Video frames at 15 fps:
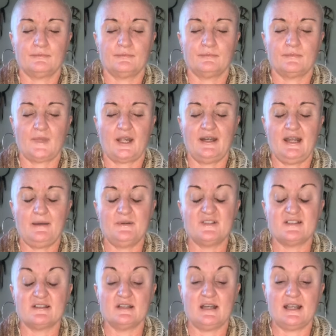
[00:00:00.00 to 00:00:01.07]
And now I'd
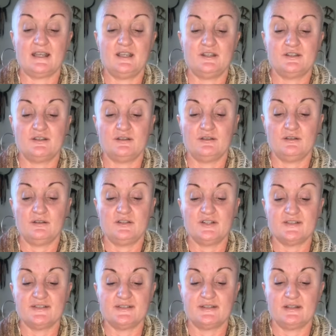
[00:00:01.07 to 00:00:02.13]
just like you to
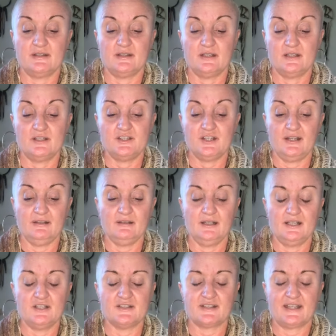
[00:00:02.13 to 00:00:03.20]
just gently
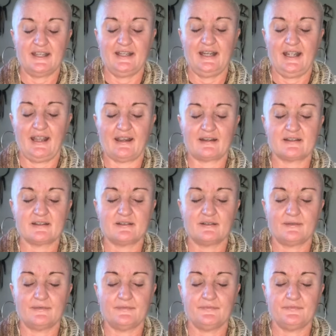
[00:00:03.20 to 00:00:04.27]
just connect
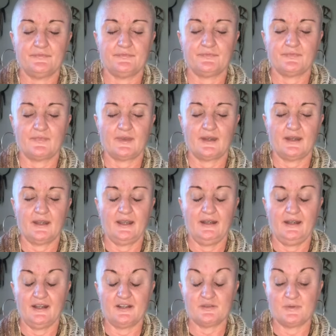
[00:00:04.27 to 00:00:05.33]

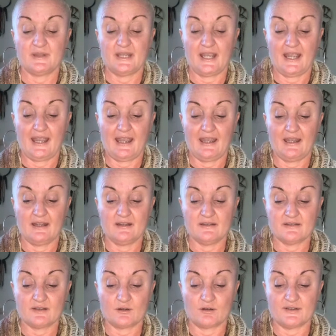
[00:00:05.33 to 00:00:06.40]
Connect with the hands
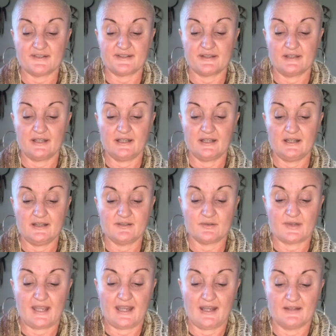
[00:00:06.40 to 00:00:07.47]
across the knees or the
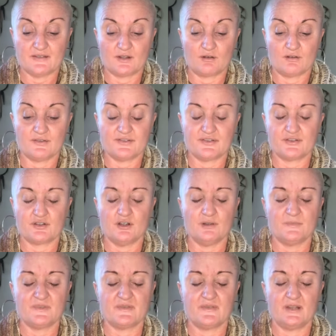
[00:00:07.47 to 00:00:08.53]
hands across the
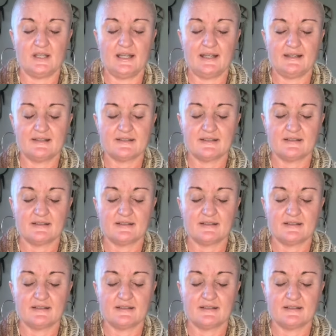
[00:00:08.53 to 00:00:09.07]
tops of the legs.